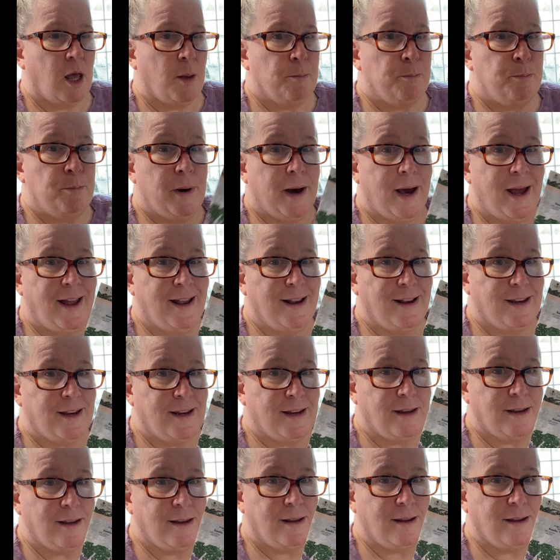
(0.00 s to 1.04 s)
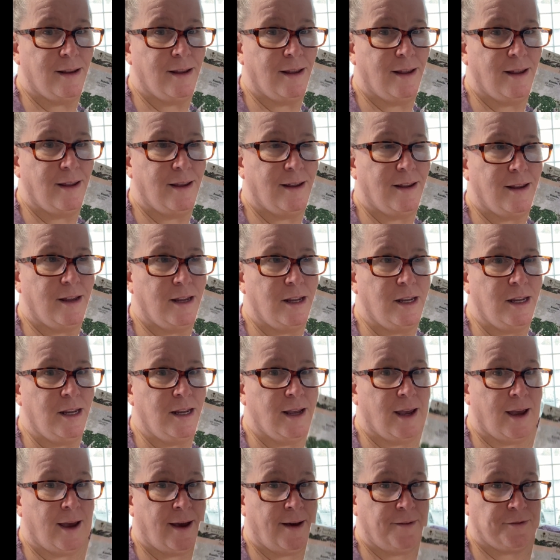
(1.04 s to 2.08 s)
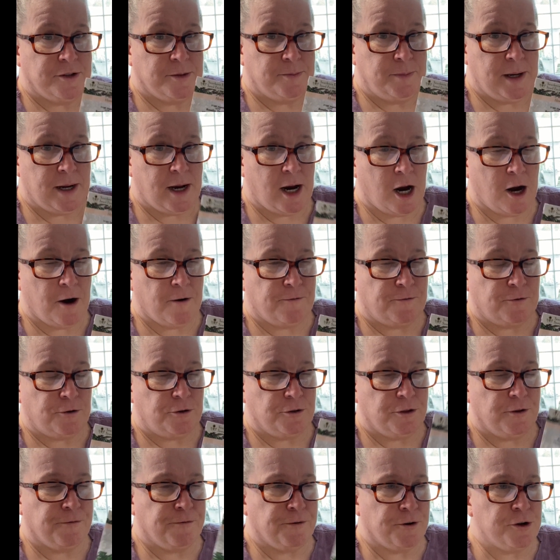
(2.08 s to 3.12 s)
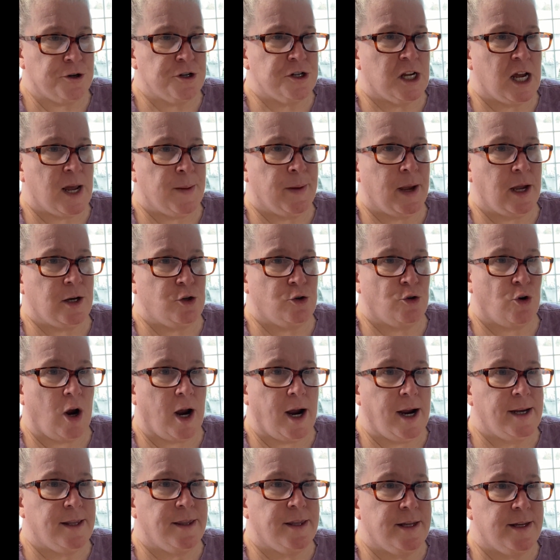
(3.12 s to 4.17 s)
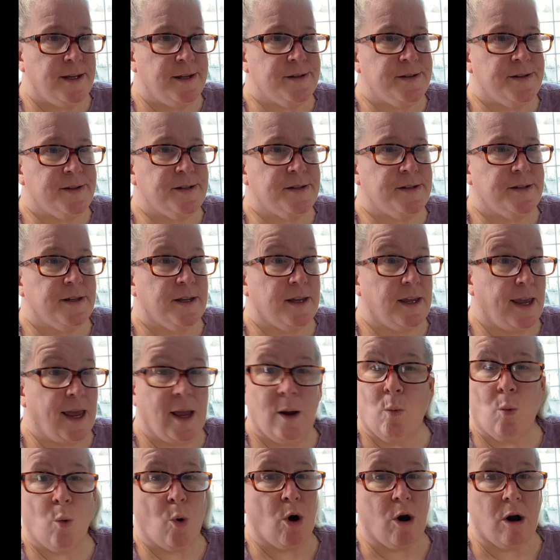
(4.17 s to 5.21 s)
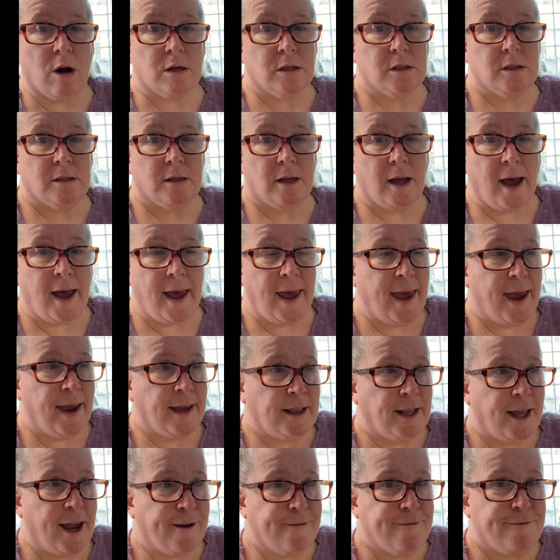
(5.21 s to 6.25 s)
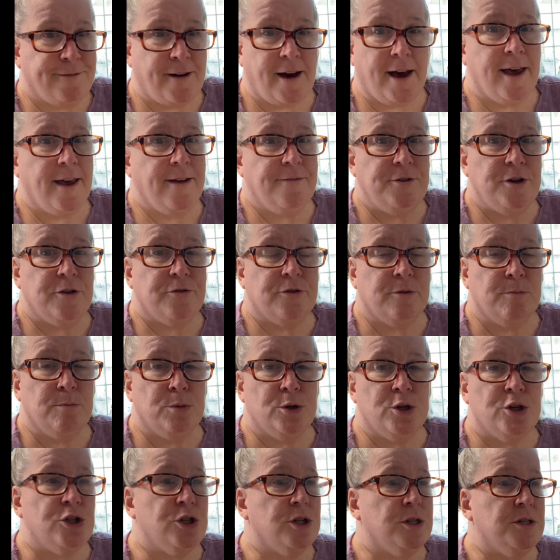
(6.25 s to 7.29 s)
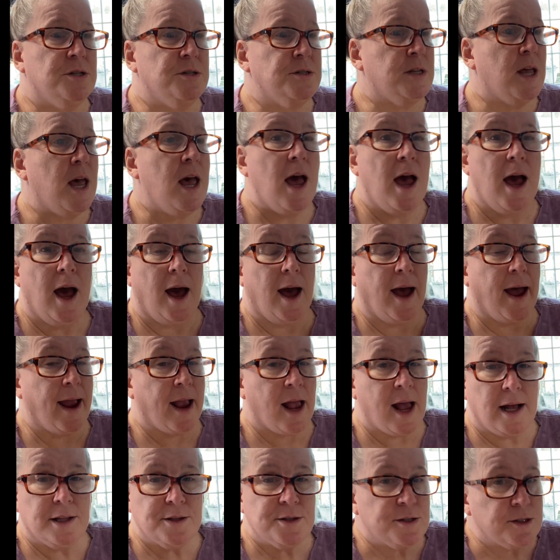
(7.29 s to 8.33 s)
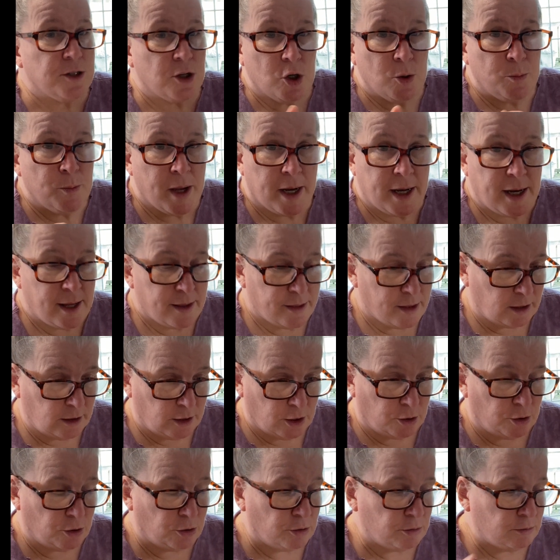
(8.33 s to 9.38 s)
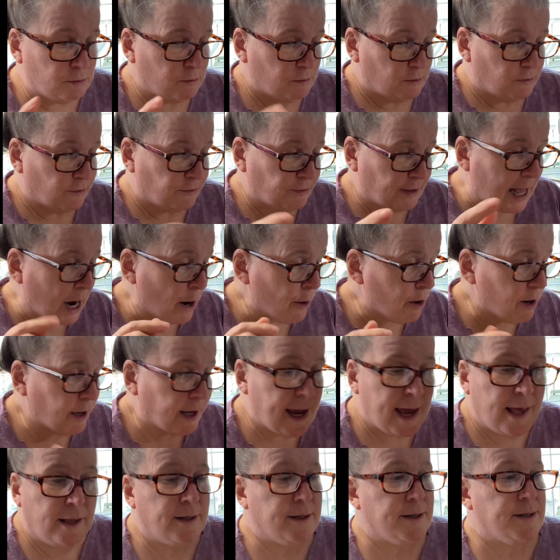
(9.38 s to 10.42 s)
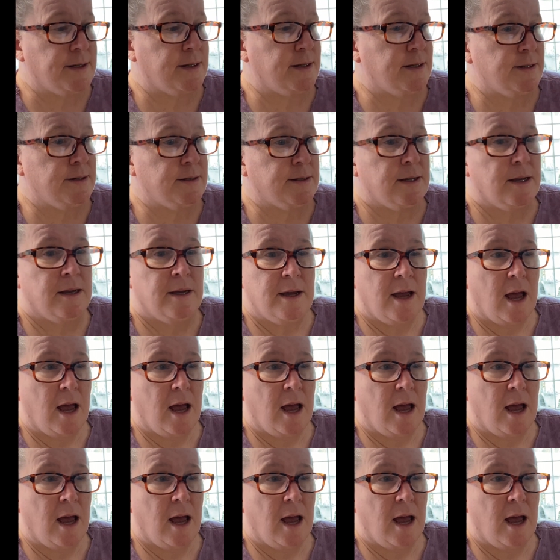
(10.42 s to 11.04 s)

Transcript: But you have to be careful. The first time I tried this, it worked. I had like 5 different bushes. I got so many of the little flower calyxes.